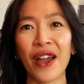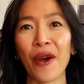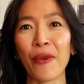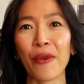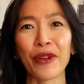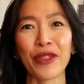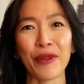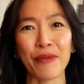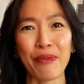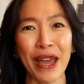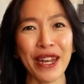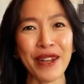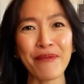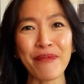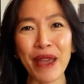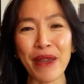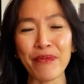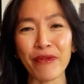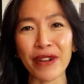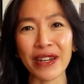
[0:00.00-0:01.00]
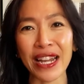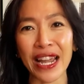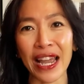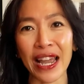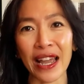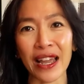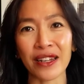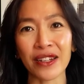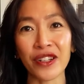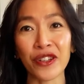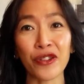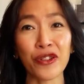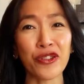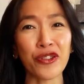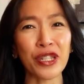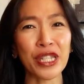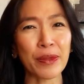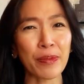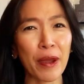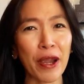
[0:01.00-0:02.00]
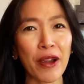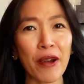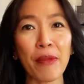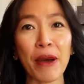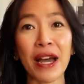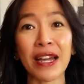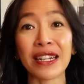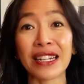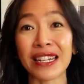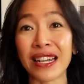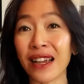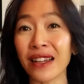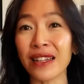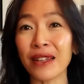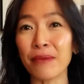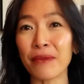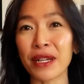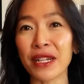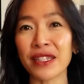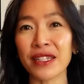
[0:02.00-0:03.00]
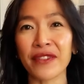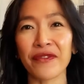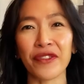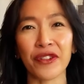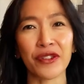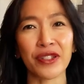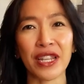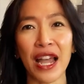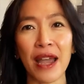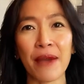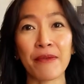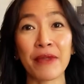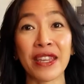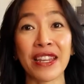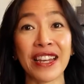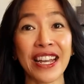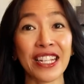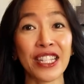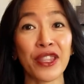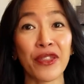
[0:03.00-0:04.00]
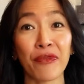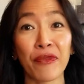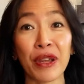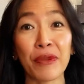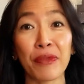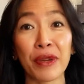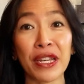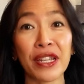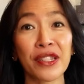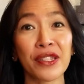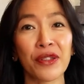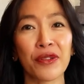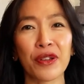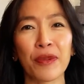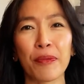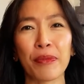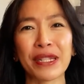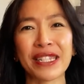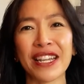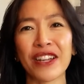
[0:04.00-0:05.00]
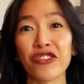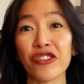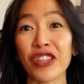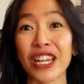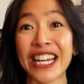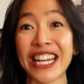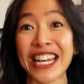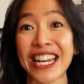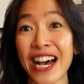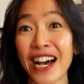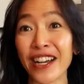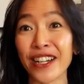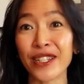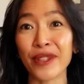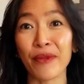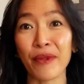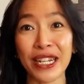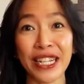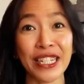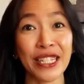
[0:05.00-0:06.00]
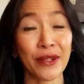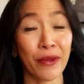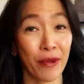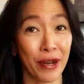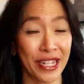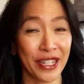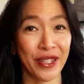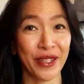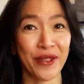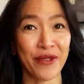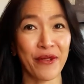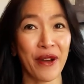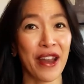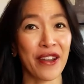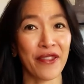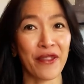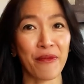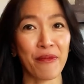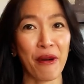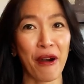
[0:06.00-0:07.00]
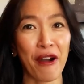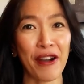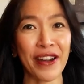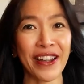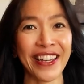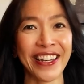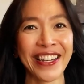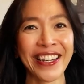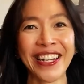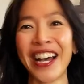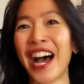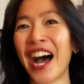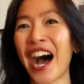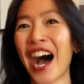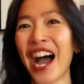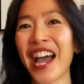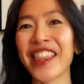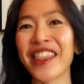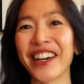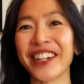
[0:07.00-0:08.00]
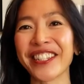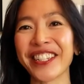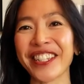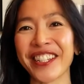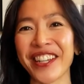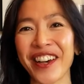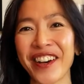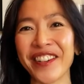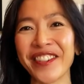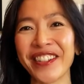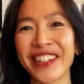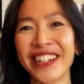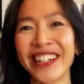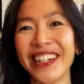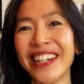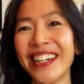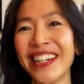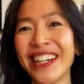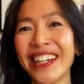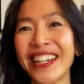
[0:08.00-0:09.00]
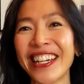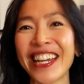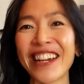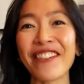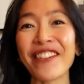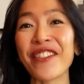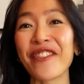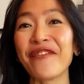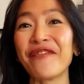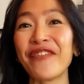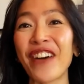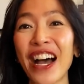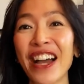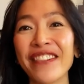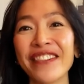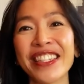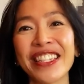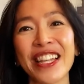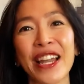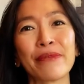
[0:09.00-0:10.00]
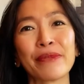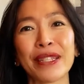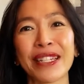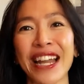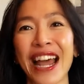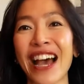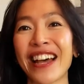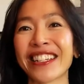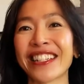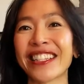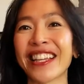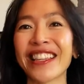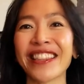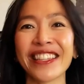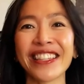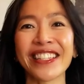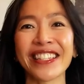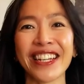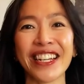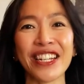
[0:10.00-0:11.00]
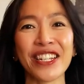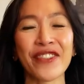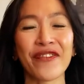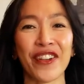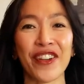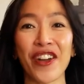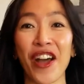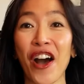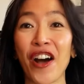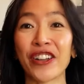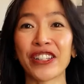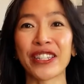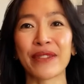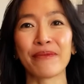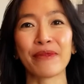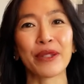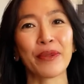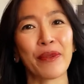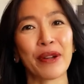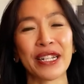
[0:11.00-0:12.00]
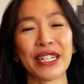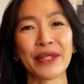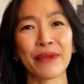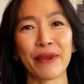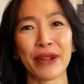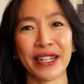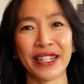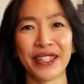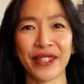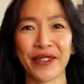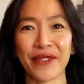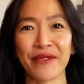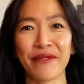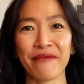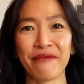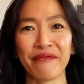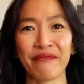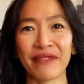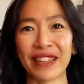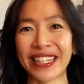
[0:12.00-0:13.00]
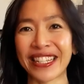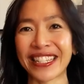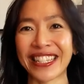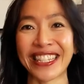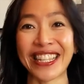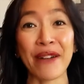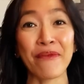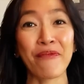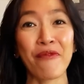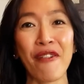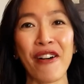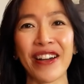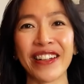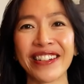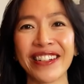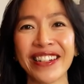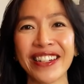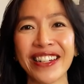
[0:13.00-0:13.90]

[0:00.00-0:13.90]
With a pen and paper in hand, could you spare about 90 minutes of your time in the next 3 weeks so you can potentially knock 2022 out of the park? I thought so. Here are the 5 steps on how to set the stage for an awesome 2022. Step 1.